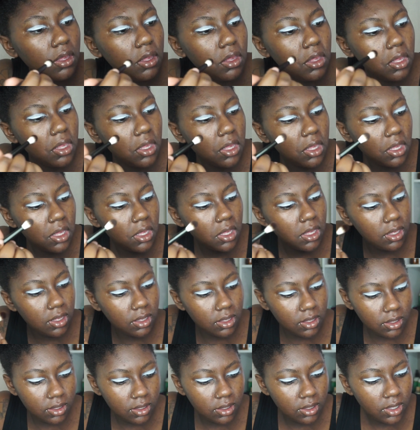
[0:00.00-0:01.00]
I
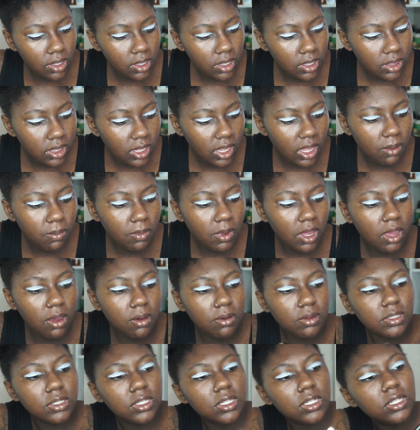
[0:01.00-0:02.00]
think I'm gonna
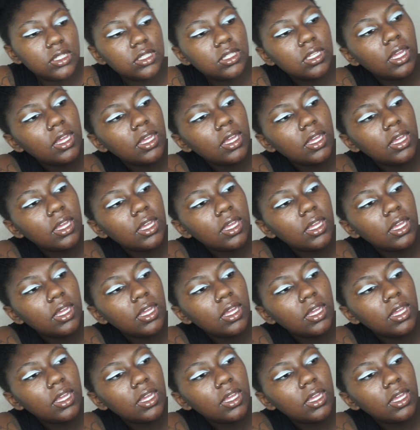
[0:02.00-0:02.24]
go into this,